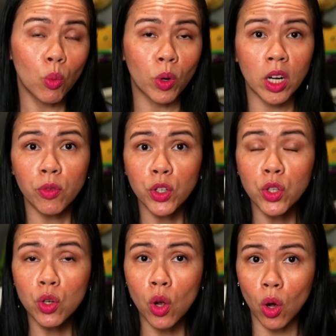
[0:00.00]
whenever
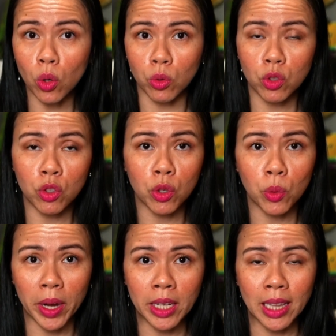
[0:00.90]
you go
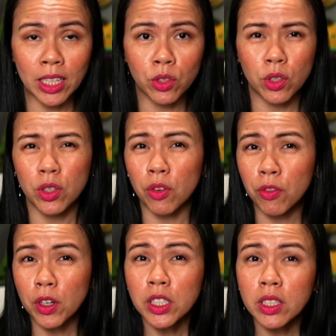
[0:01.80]
to a lender, the
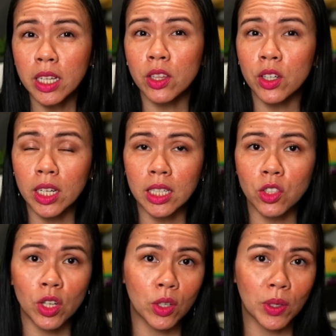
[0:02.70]
first thing they're going to try to